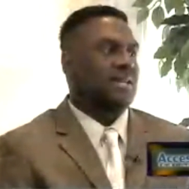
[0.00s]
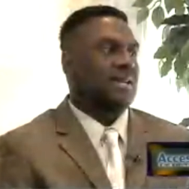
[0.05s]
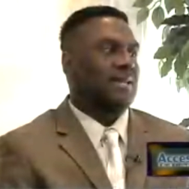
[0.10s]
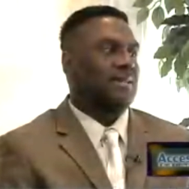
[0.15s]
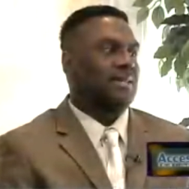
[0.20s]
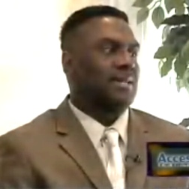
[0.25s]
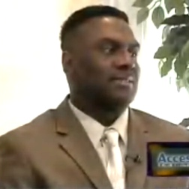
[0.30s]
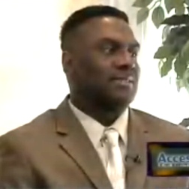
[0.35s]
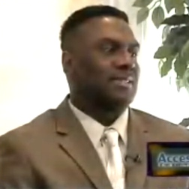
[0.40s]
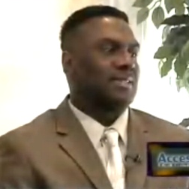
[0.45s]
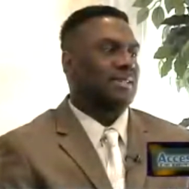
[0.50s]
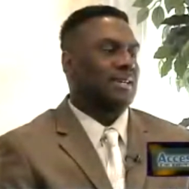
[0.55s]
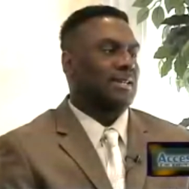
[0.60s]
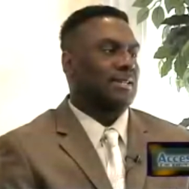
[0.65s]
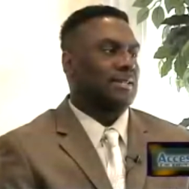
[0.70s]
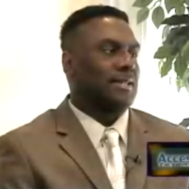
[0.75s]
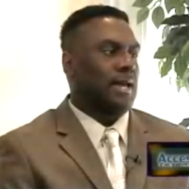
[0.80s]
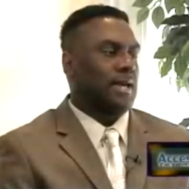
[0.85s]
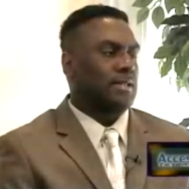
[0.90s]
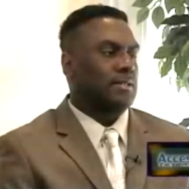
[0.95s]
that there's a
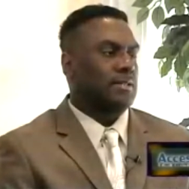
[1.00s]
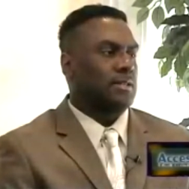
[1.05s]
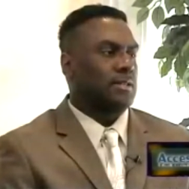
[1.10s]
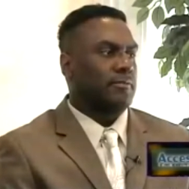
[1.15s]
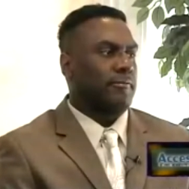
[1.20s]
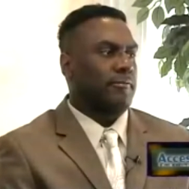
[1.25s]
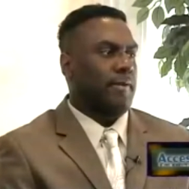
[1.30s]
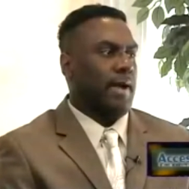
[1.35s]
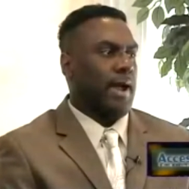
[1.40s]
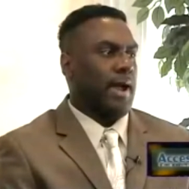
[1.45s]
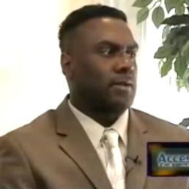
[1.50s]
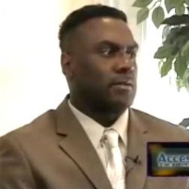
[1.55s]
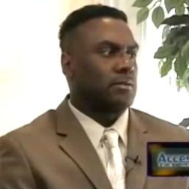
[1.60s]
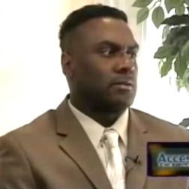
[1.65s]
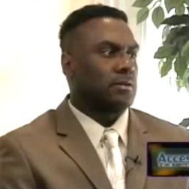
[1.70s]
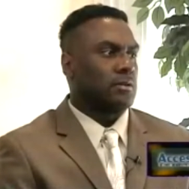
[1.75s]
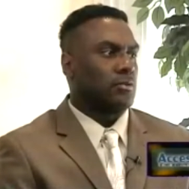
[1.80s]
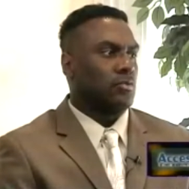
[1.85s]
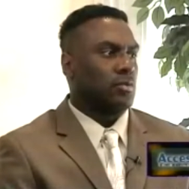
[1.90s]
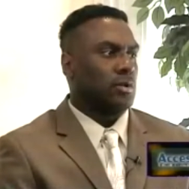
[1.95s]
connecting
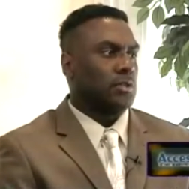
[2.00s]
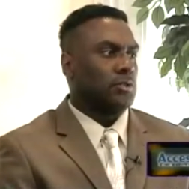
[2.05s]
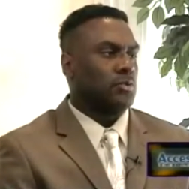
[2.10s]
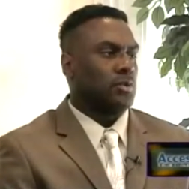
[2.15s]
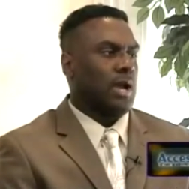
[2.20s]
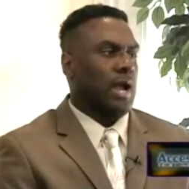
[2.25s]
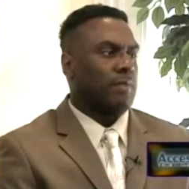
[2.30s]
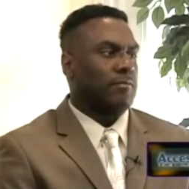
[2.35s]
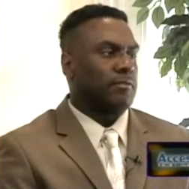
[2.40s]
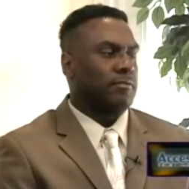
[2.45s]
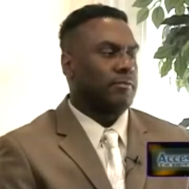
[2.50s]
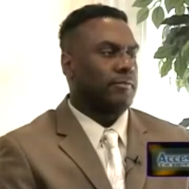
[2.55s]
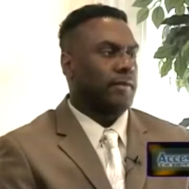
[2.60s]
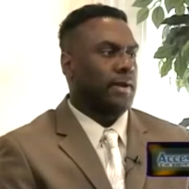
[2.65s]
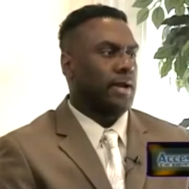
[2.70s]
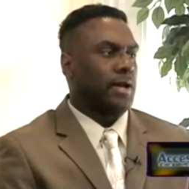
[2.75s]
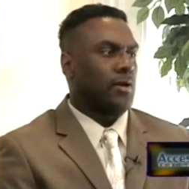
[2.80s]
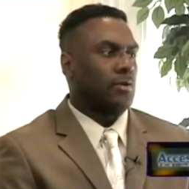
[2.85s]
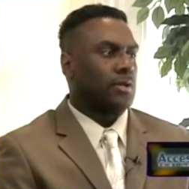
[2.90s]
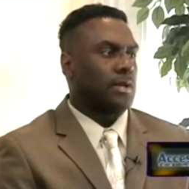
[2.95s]
factor when you have a
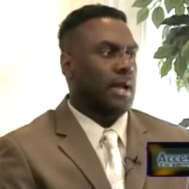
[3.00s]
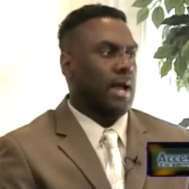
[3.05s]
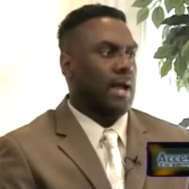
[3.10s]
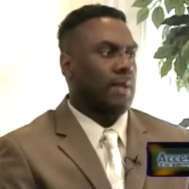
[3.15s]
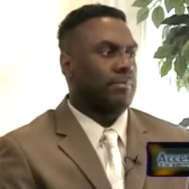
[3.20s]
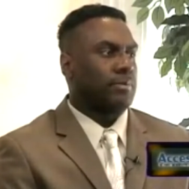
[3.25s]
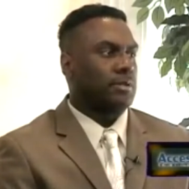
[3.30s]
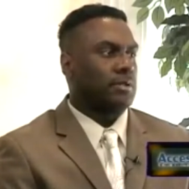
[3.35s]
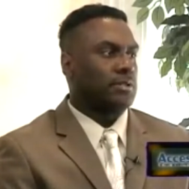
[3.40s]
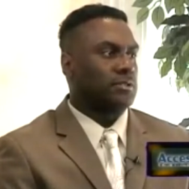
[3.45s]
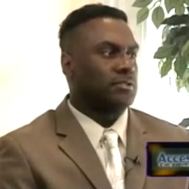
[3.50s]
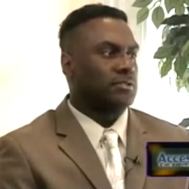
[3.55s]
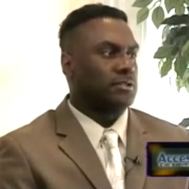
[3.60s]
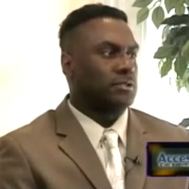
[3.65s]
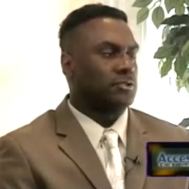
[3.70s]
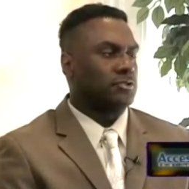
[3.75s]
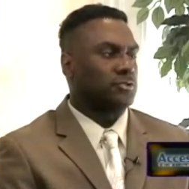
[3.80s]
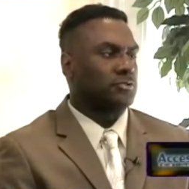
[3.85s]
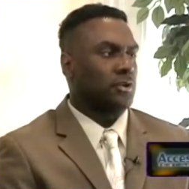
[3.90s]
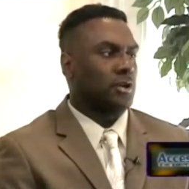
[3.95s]
failed
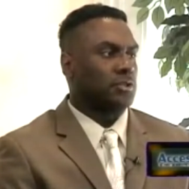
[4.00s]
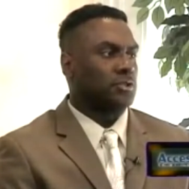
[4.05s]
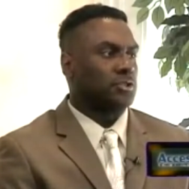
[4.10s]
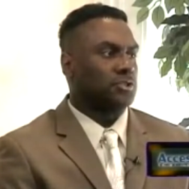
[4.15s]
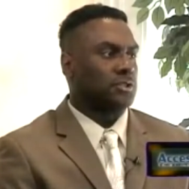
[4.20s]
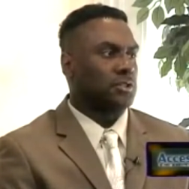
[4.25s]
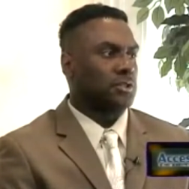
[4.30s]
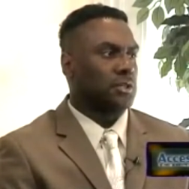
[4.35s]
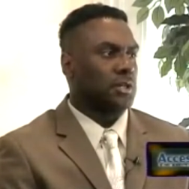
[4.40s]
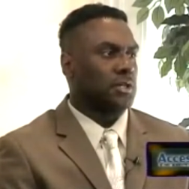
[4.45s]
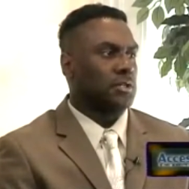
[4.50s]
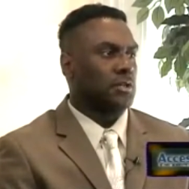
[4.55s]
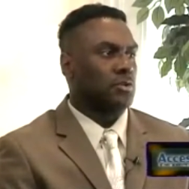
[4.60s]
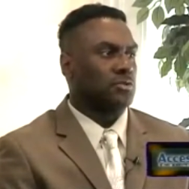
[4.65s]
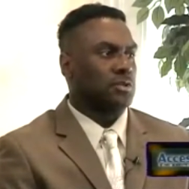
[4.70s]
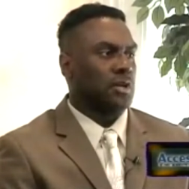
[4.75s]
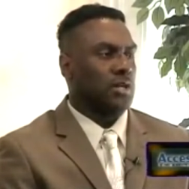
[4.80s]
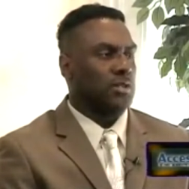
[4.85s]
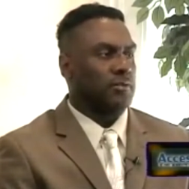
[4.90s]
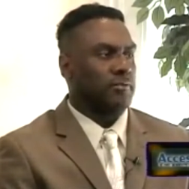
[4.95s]
capitalistic structure and
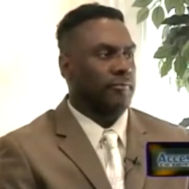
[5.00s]
those other